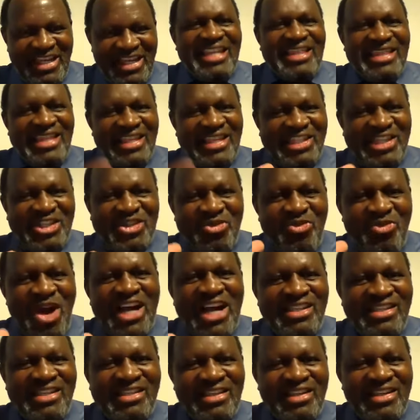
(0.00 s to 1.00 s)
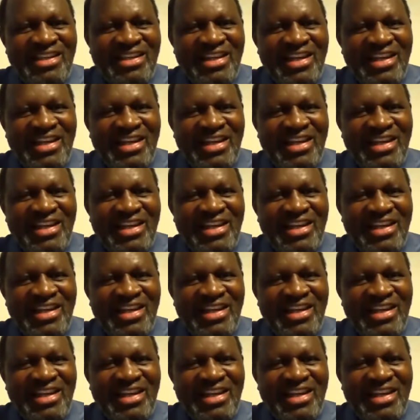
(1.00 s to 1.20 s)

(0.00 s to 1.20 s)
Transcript: And this is what